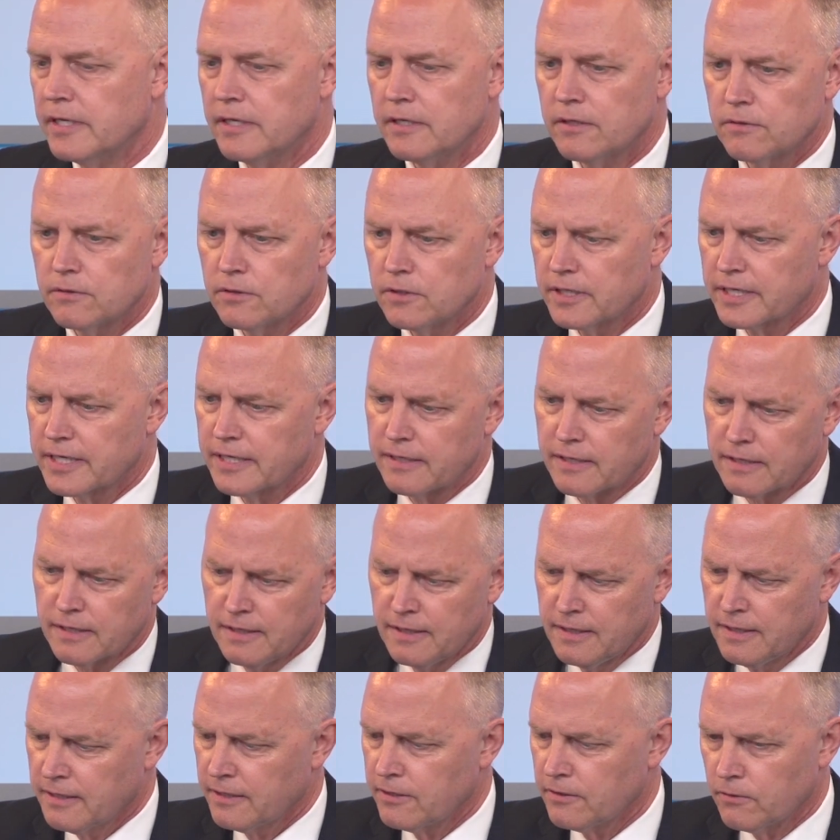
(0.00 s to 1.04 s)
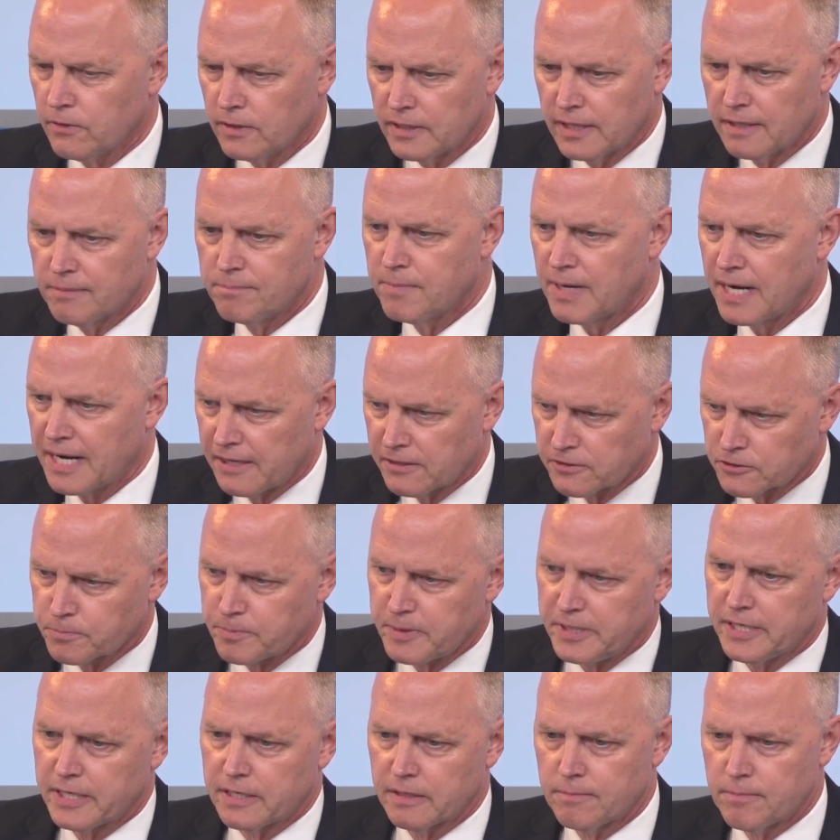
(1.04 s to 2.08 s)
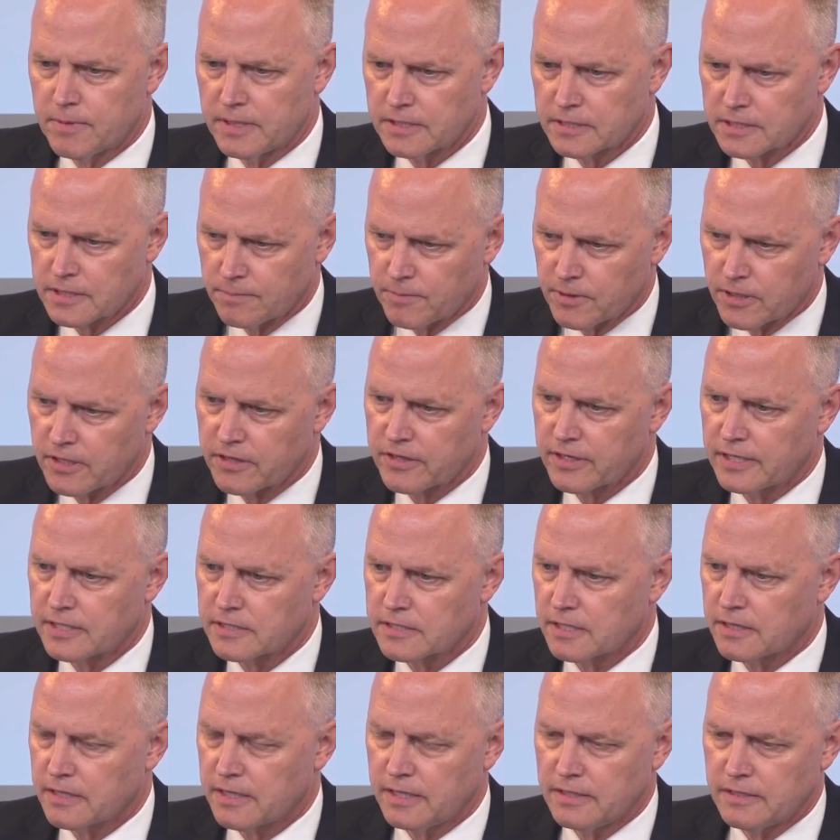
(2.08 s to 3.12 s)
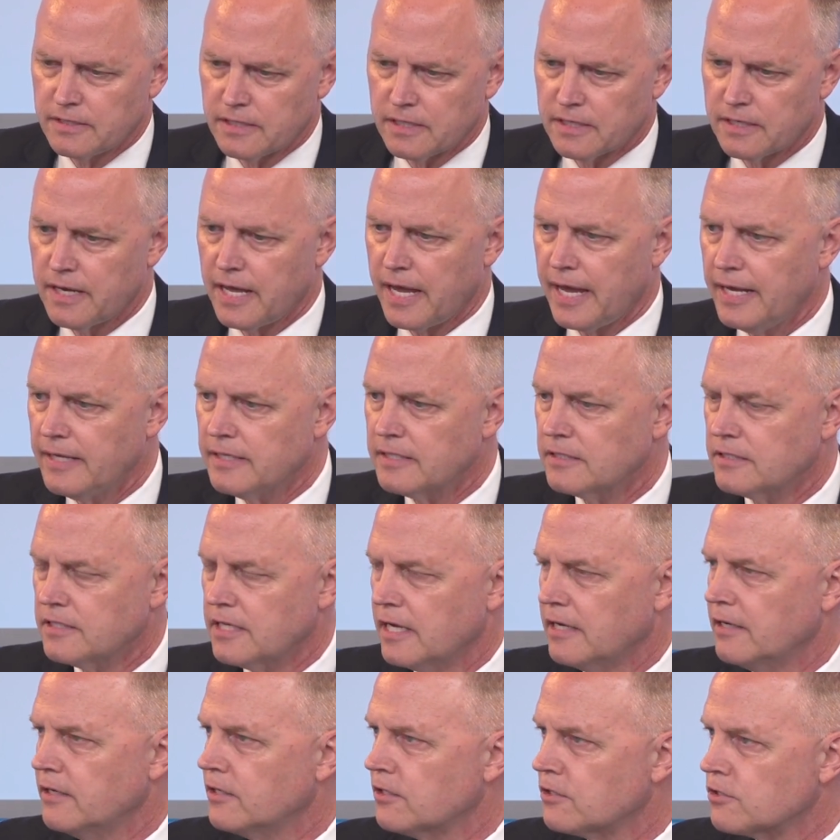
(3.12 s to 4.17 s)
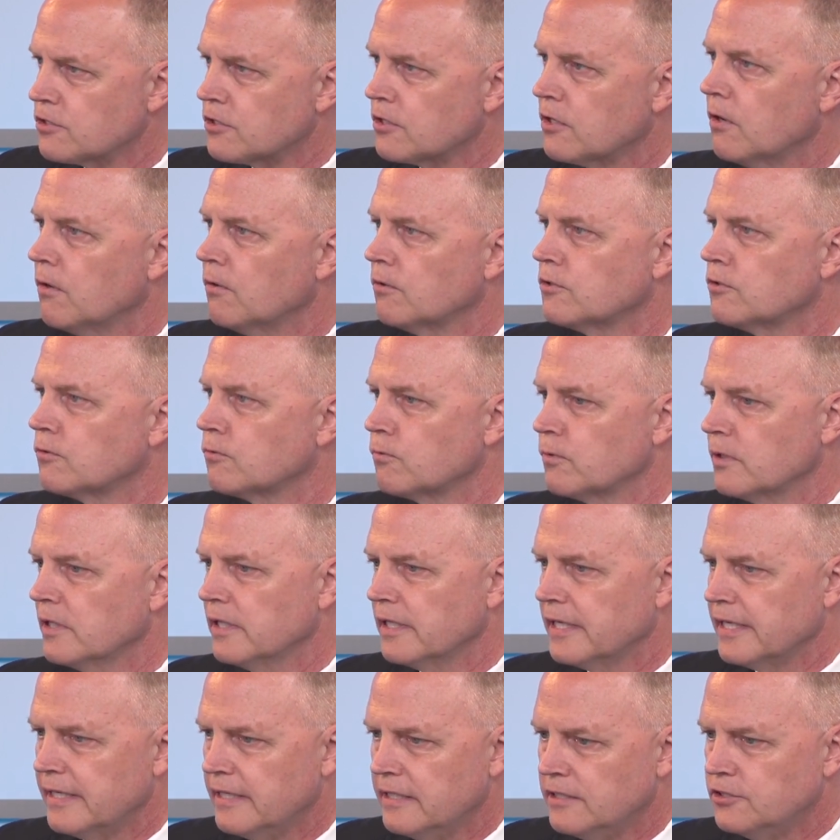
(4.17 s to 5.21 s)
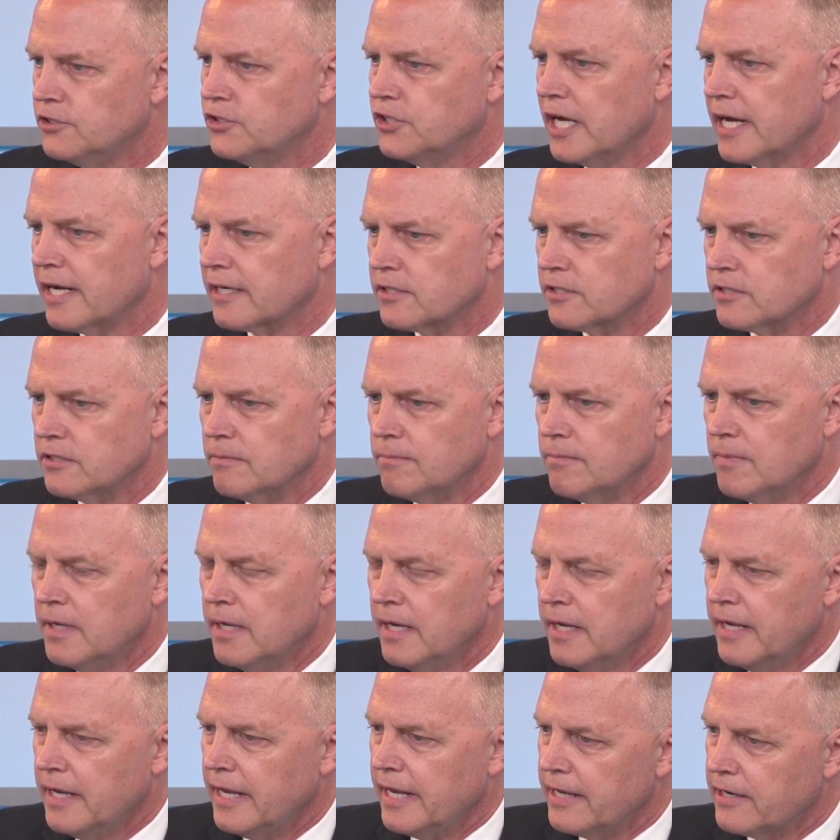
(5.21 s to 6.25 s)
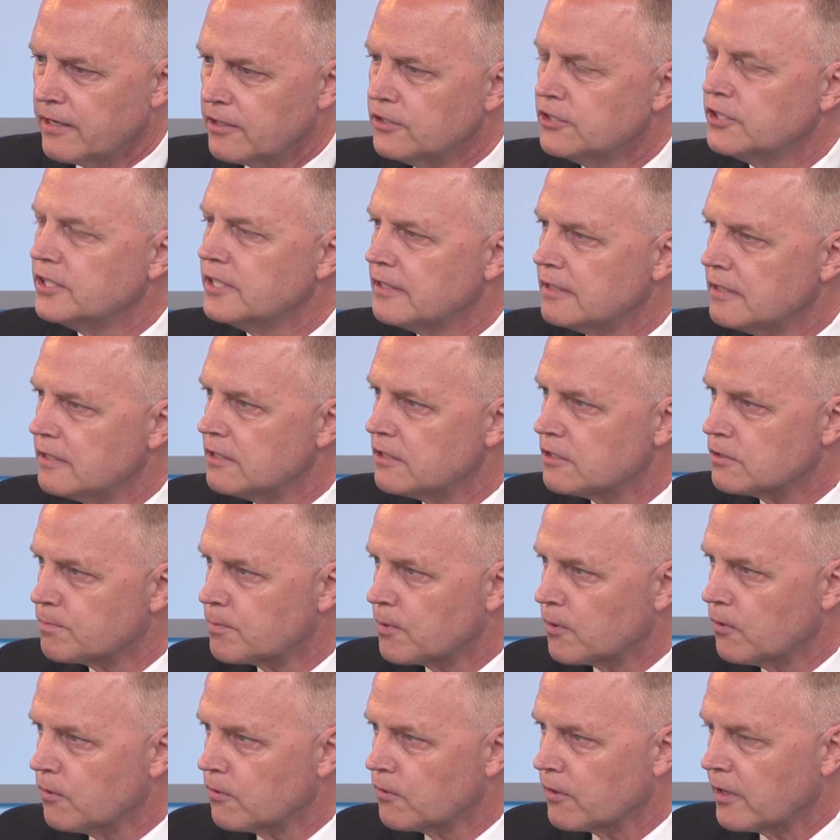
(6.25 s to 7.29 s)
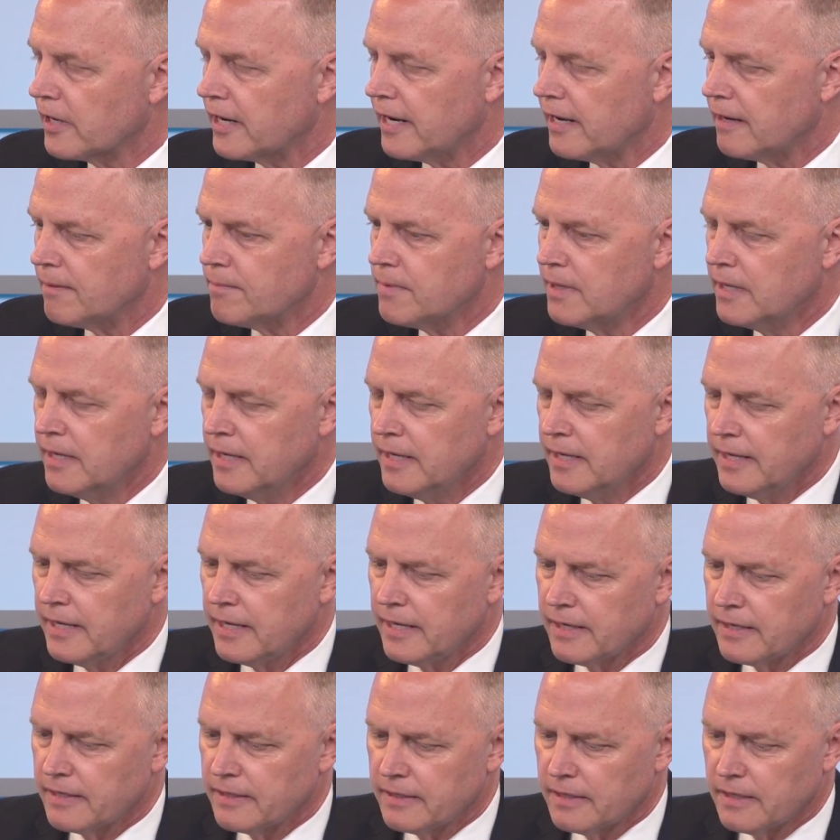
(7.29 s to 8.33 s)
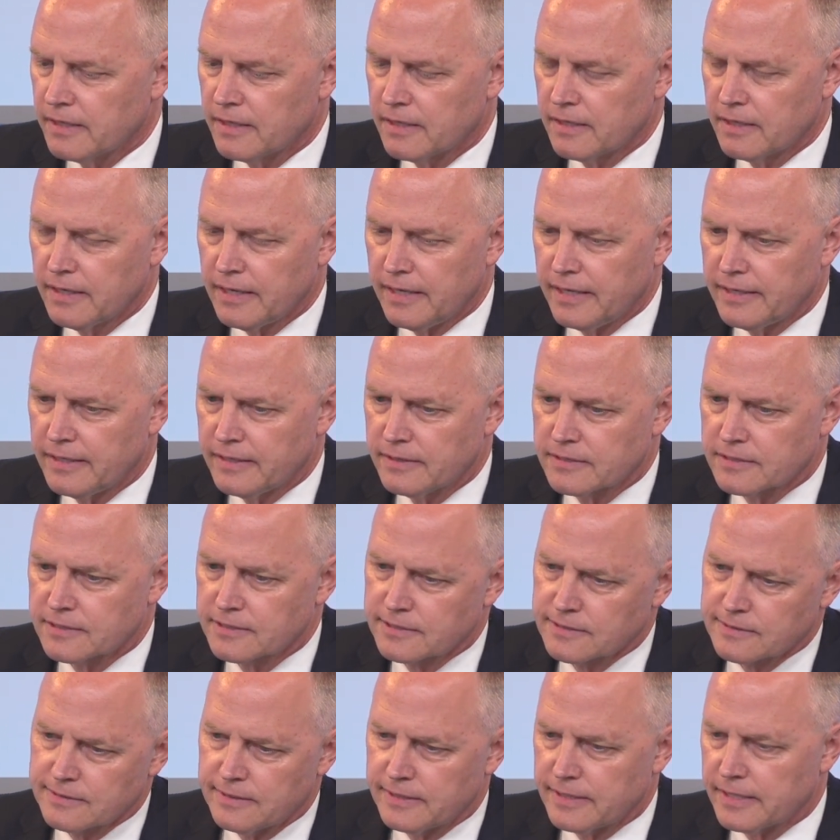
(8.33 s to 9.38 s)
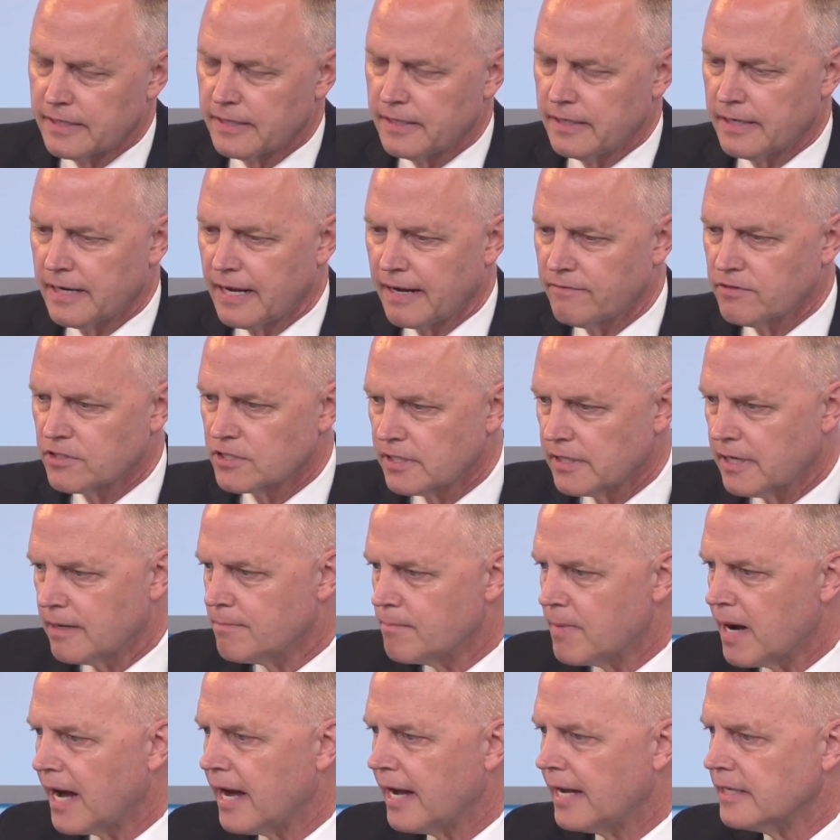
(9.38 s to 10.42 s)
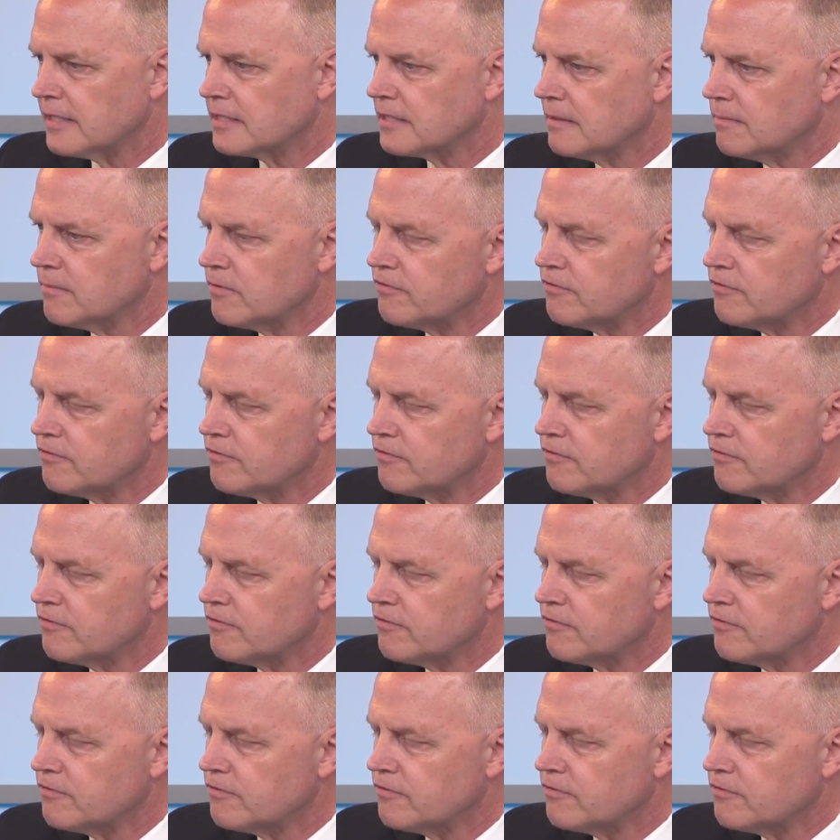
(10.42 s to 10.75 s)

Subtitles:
You look at, you know, alum Miles Beacom and some of the things that they did 8 to 10 years ago to really inject some energy into this program, and obviously I'm biased.